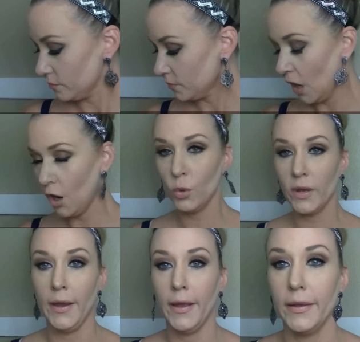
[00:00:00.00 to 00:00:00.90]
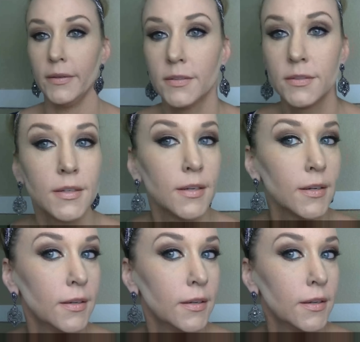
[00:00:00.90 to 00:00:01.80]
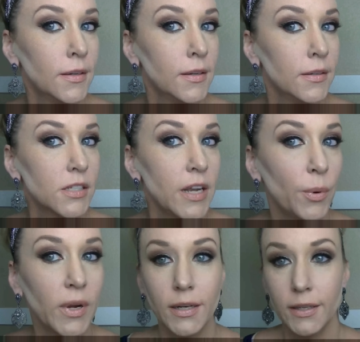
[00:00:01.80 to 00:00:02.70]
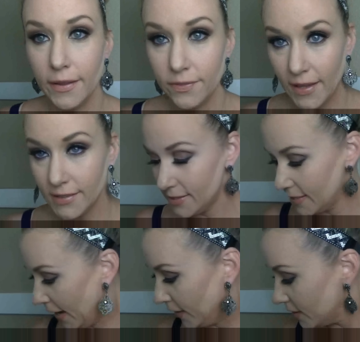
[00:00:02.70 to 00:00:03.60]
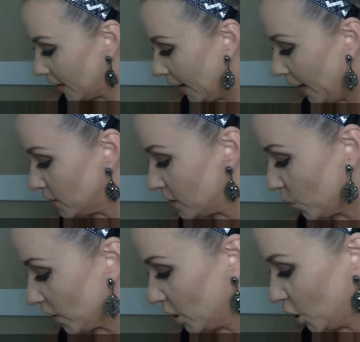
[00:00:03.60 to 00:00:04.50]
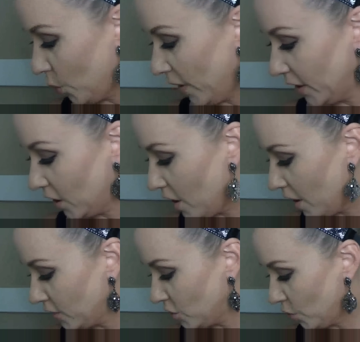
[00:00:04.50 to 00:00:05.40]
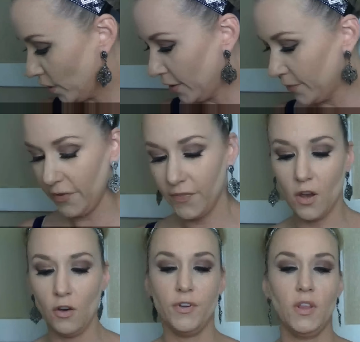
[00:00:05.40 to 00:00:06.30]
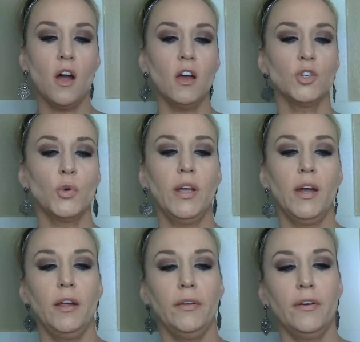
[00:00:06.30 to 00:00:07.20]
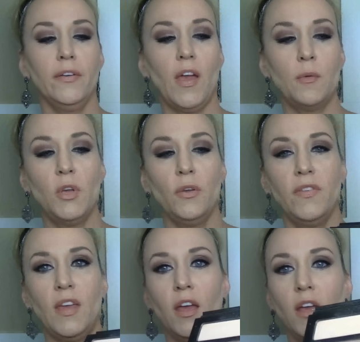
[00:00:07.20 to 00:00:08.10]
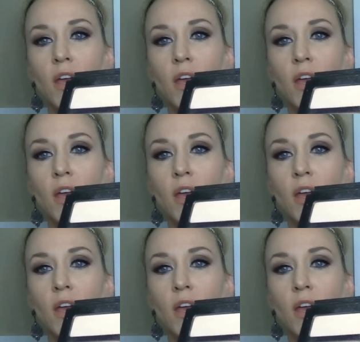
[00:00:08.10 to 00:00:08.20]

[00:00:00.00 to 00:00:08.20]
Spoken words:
Okay. So now we're going to let that set, and we're going to go in and contour. So for the contouring colors, I'm using